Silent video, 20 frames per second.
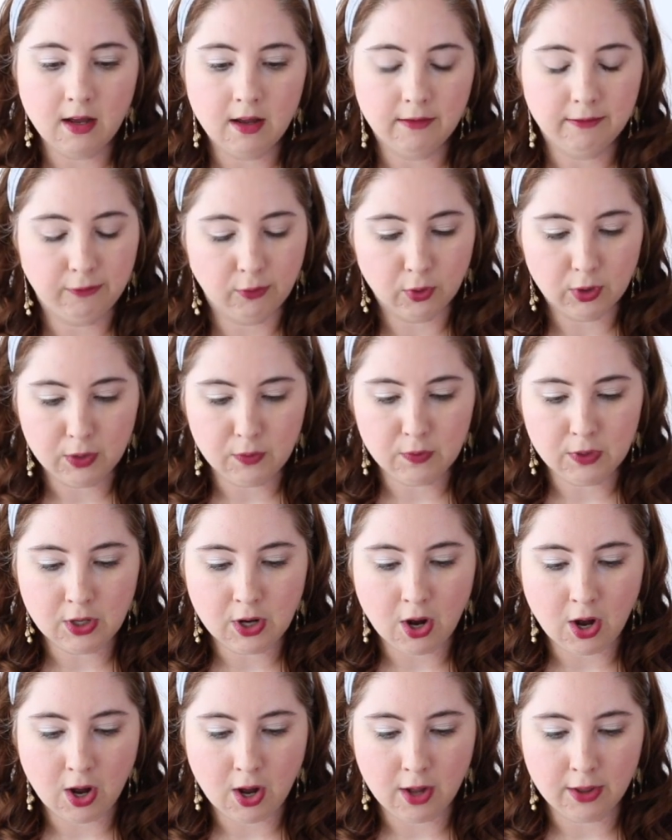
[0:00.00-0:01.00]
41
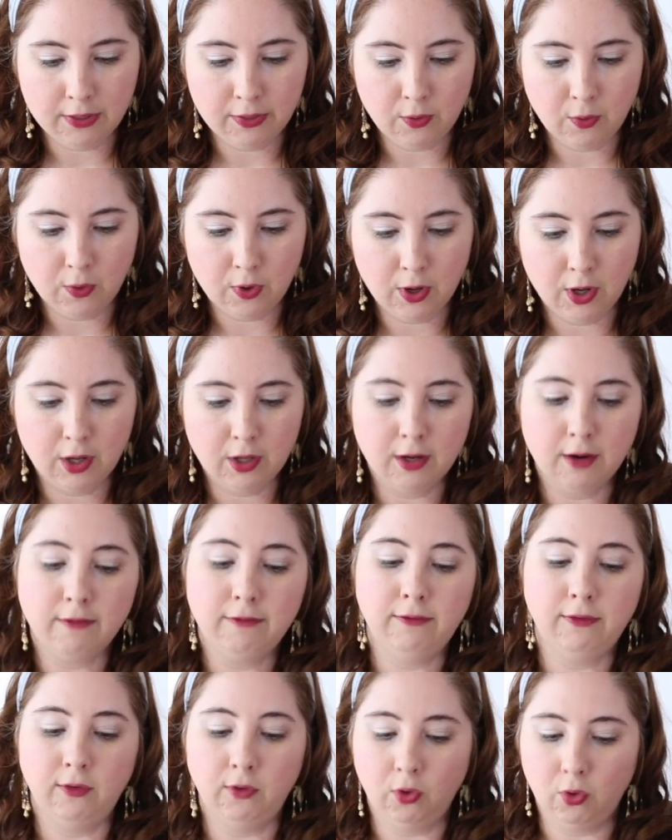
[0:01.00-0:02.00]
Hawthorne
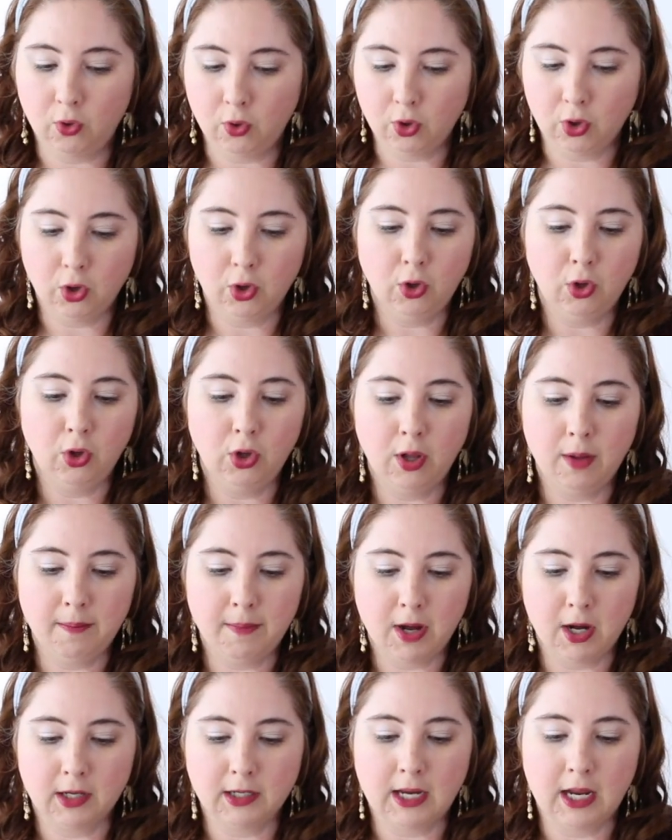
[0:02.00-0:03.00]
floral
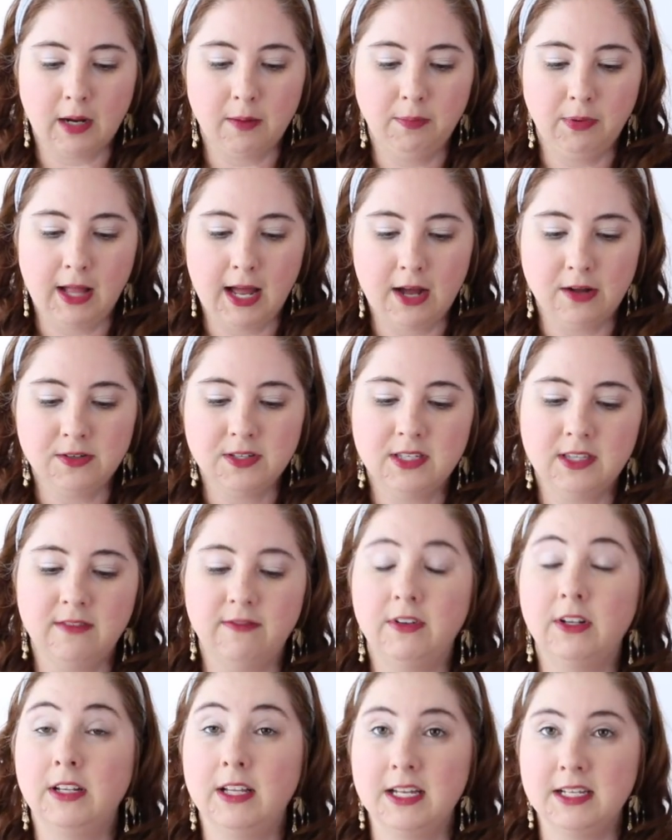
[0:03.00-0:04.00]
mock neck blouse, the
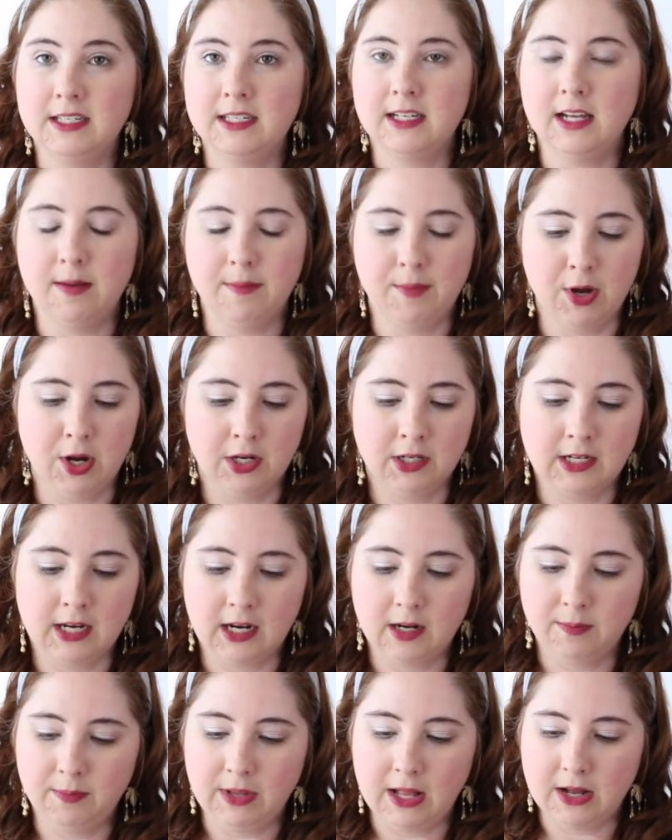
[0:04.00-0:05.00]
Valencia mock
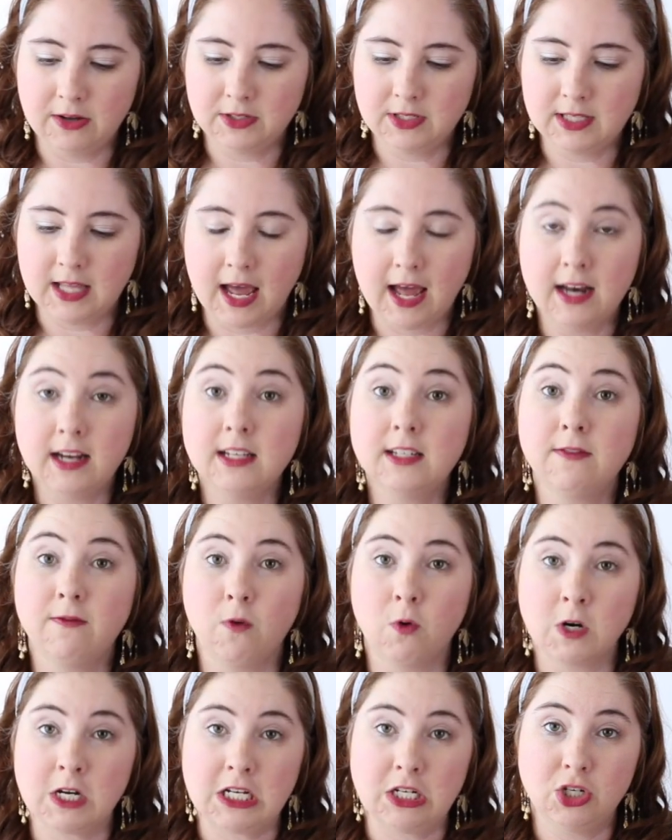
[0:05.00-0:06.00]
neck blouse, that is
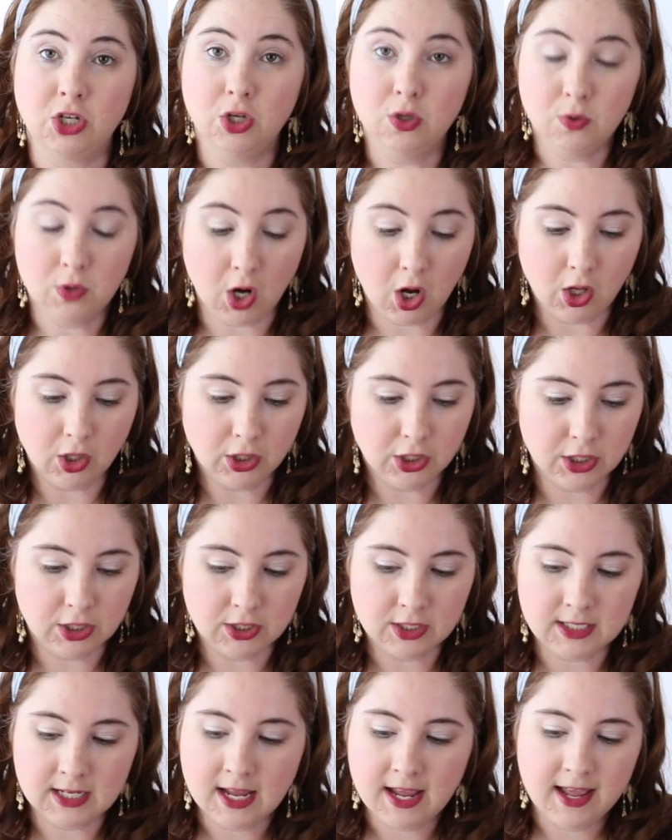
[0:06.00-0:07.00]

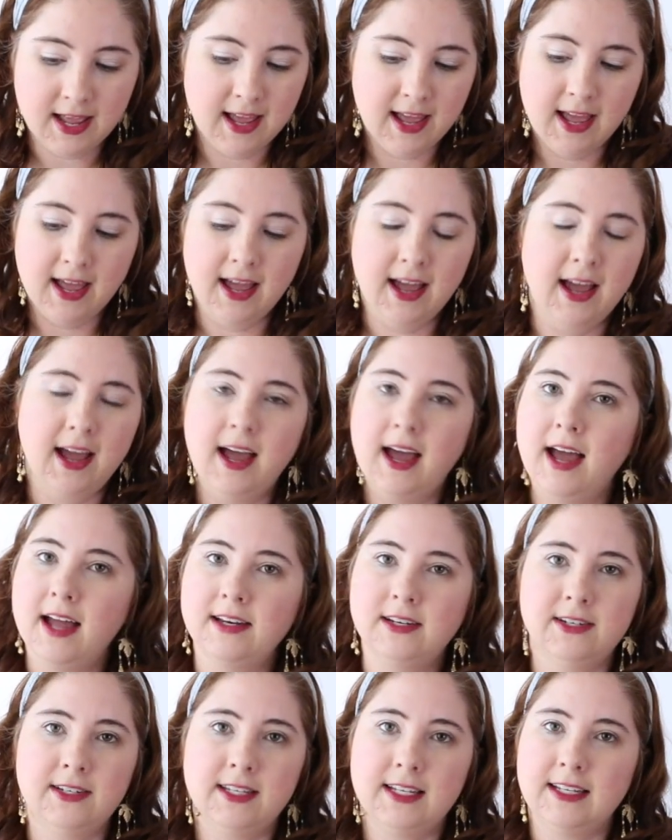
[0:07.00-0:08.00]
$42. I
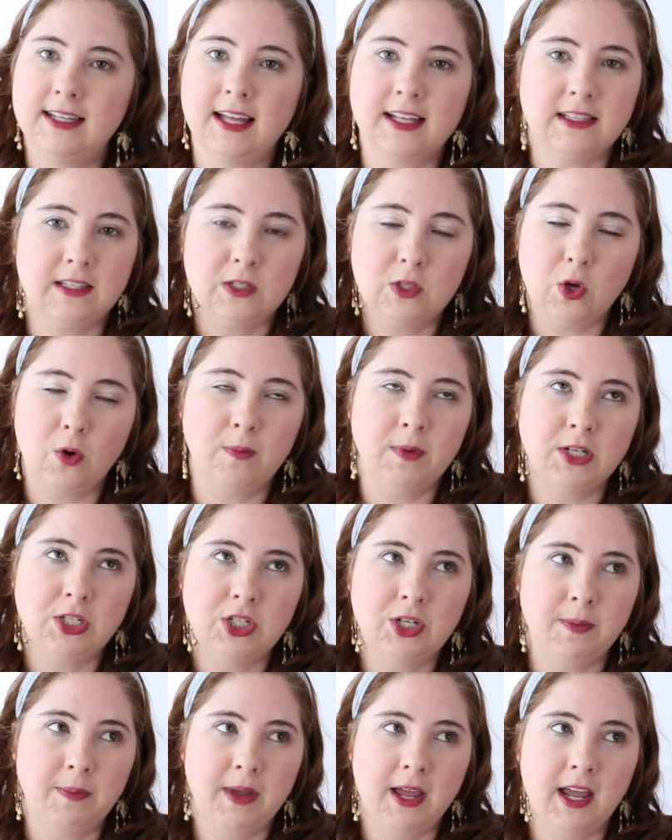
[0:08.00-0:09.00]
just think that's so
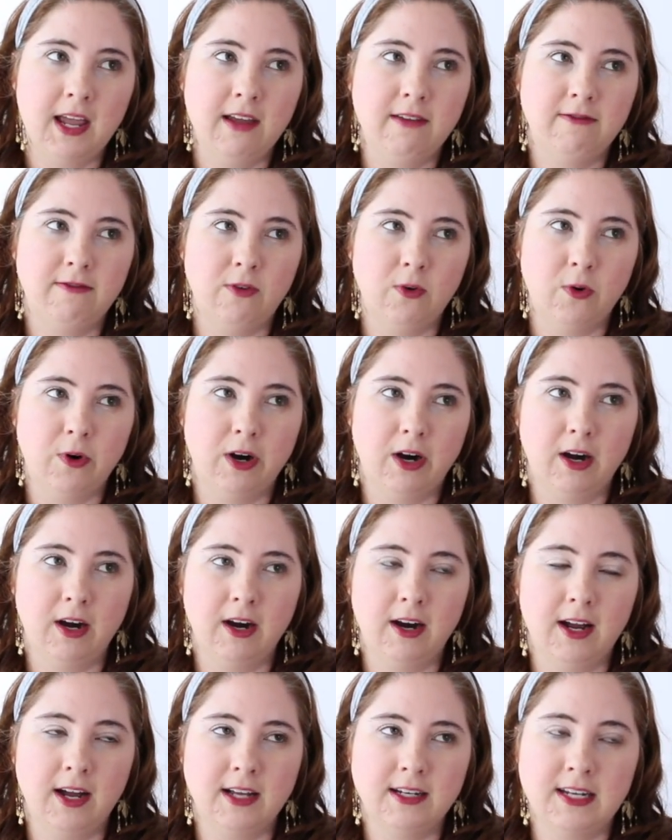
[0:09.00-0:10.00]
much to pay
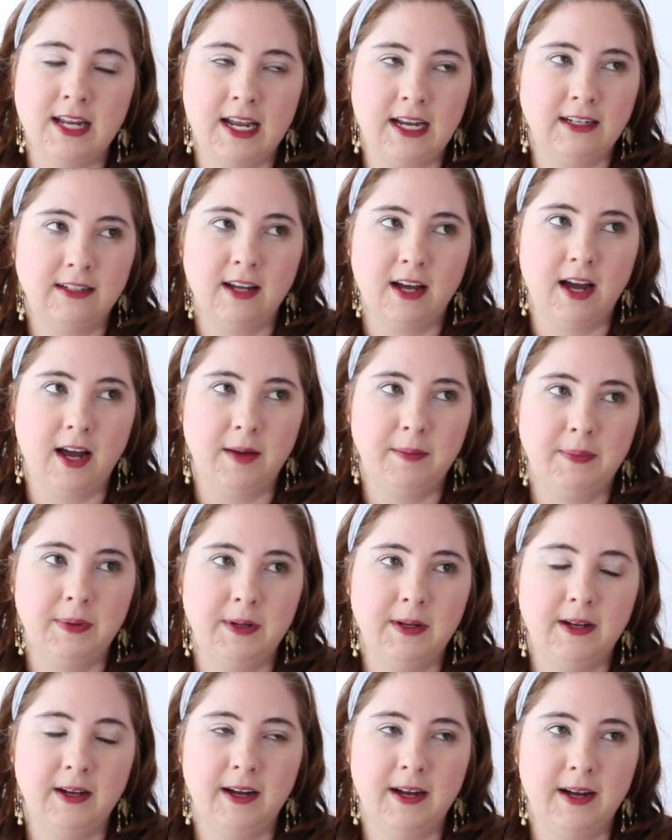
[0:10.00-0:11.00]
for a tank top.
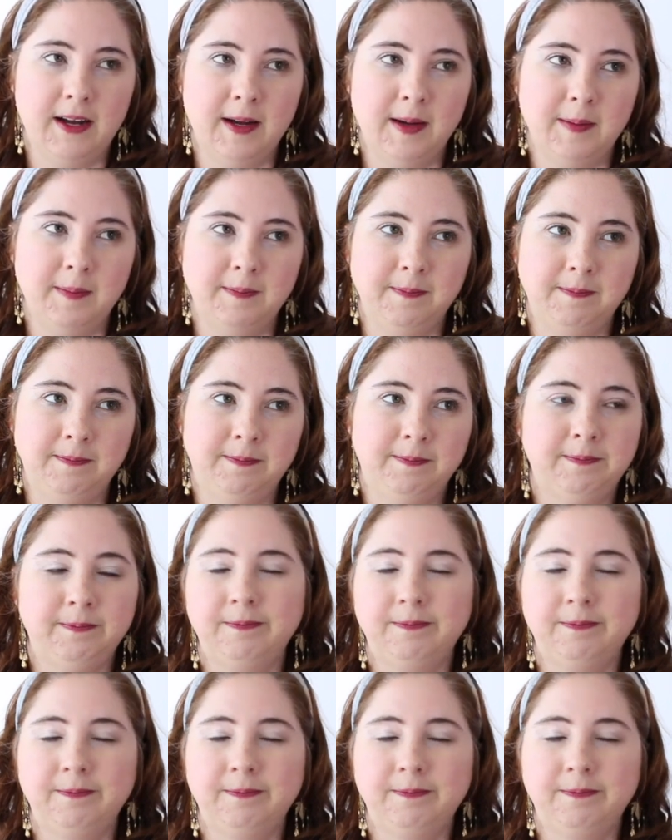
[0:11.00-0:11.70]
I don't